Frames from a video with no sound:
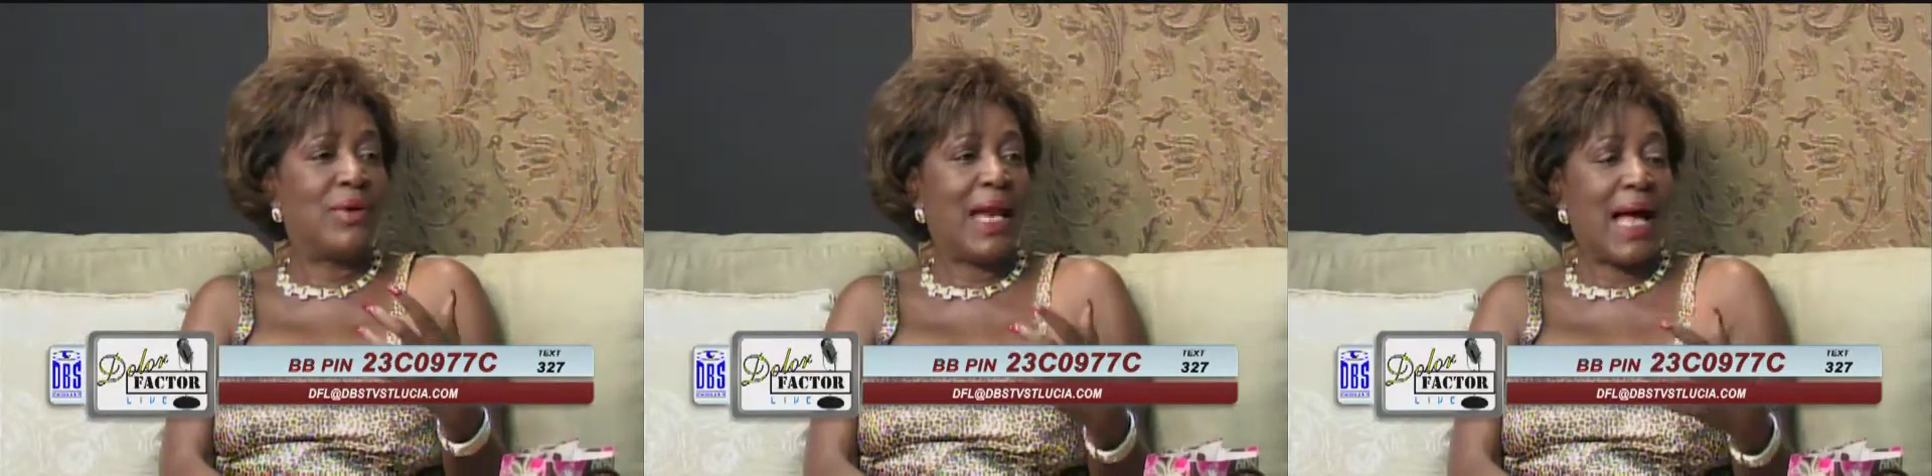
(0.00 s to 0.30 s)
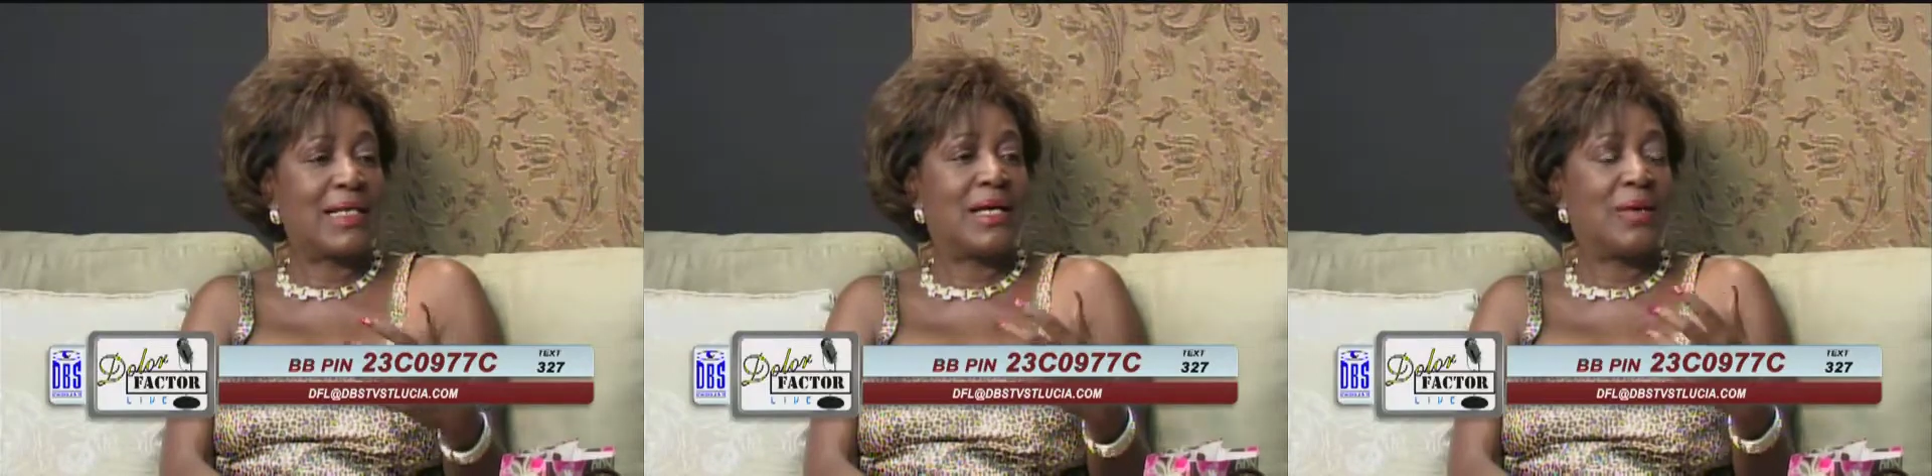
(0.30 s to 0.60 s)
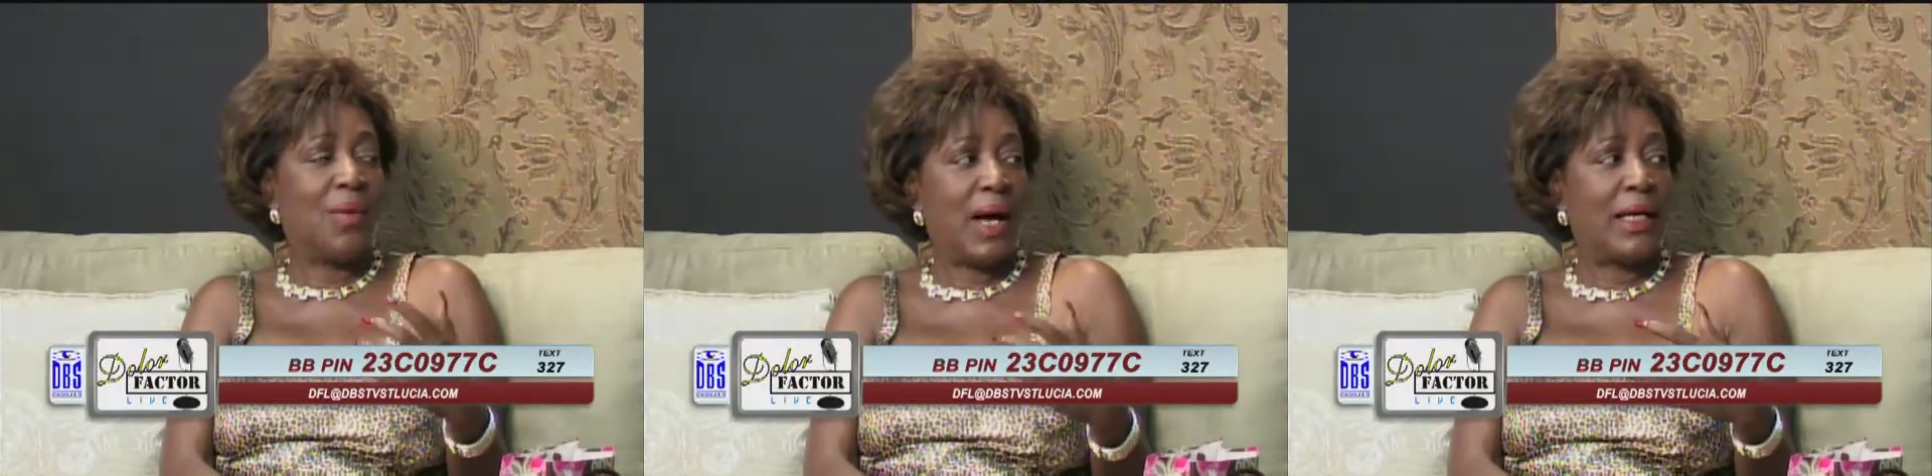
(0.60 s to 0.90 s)
relax
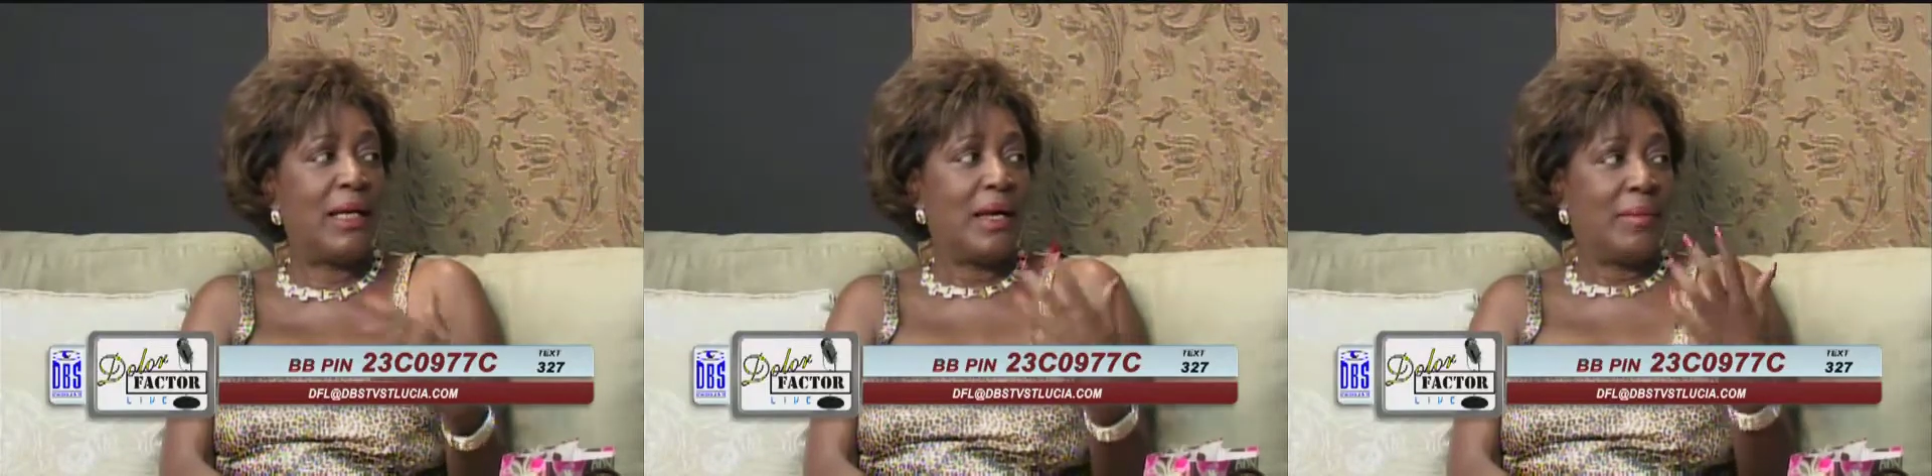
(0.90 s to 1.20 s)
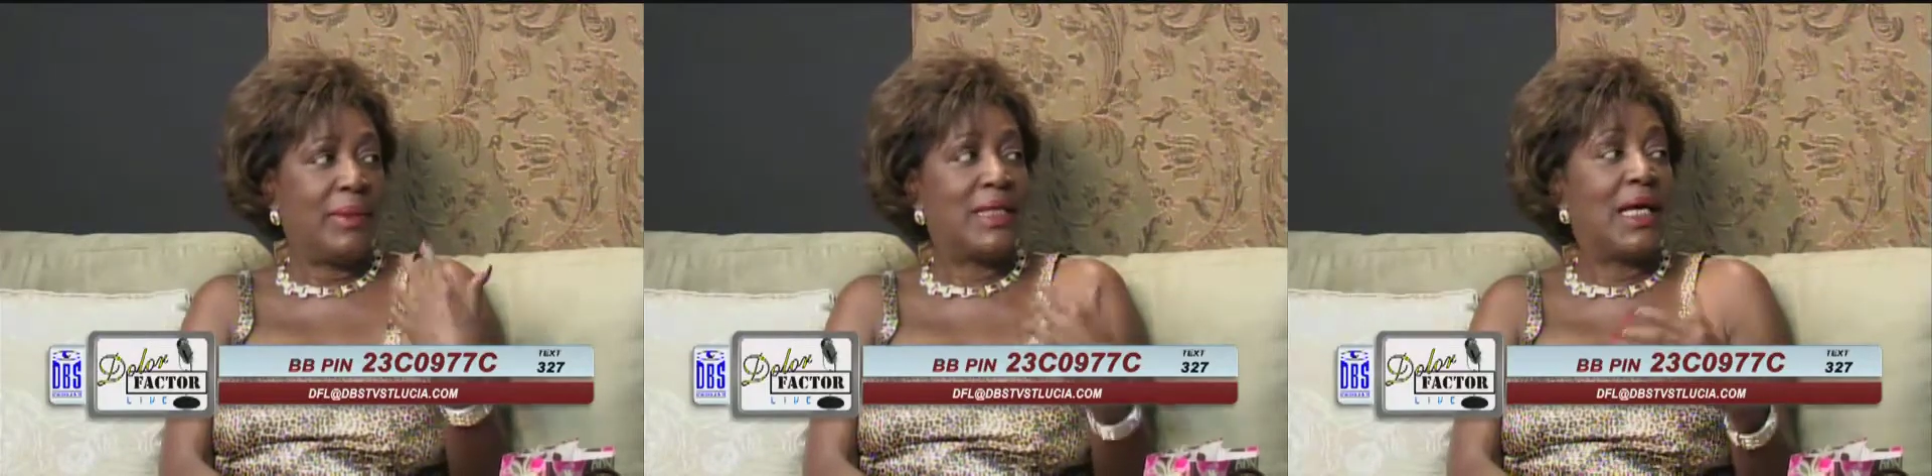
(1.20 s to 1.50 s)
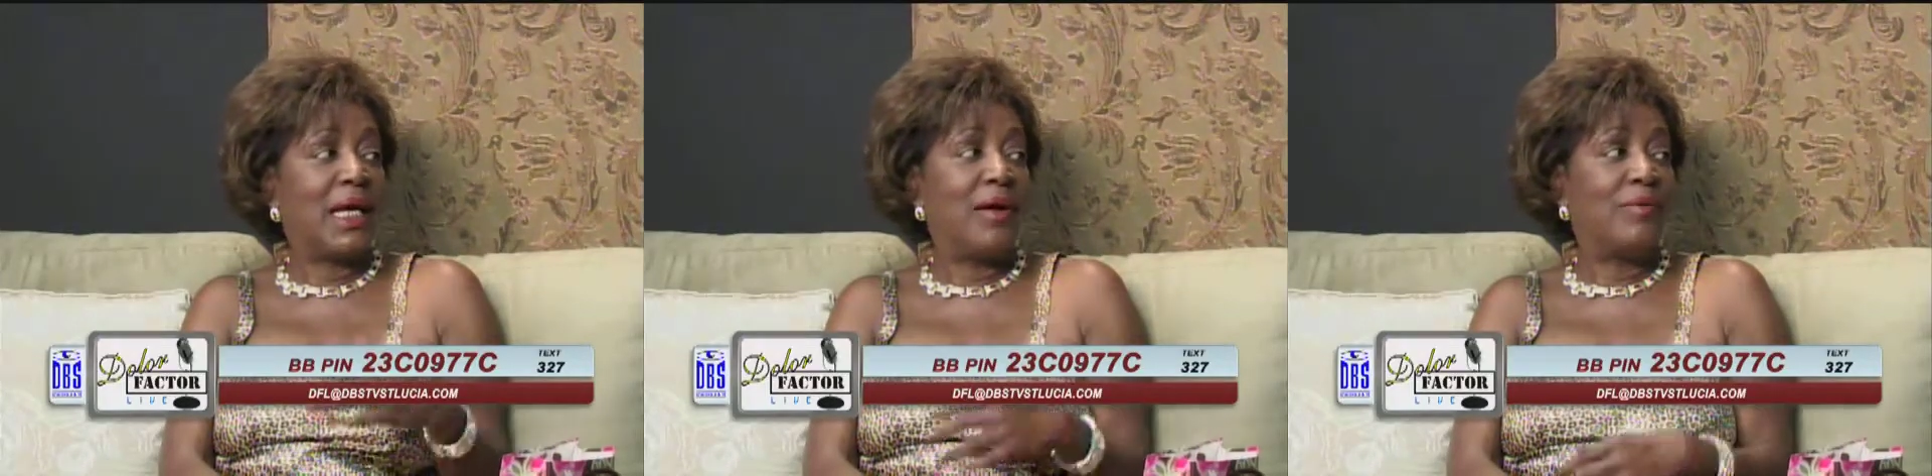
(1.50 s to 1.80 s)
and wind, but
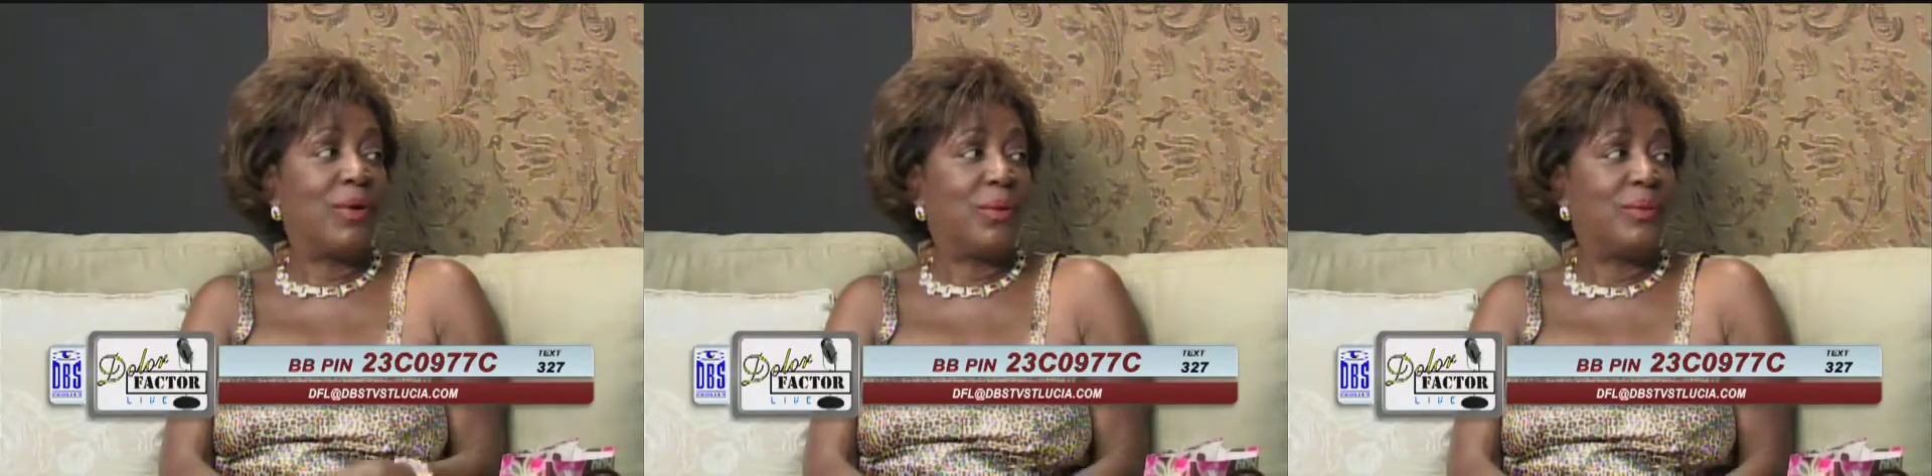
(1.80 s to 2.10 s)
take care of you.